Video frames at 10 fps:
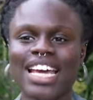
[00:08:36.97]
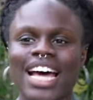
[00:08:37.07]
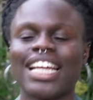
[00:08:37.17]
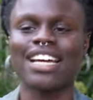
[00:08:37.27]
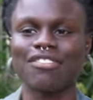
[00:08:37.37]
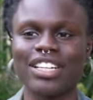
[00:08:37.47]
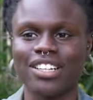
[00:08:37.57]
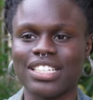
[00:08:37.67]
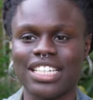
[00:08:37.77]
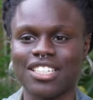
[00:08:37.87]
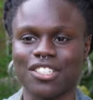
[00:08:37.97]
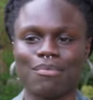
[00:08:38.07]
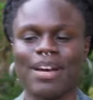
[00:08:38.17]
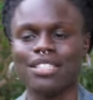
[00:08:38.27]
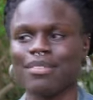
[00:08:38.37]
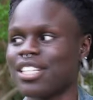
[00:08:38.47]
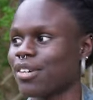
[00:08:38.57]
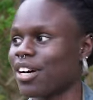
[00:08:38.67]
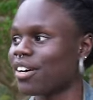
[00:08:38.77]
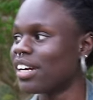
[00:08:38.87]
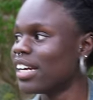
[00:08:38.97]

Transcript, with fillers: and I had really good teachers who backed me as well.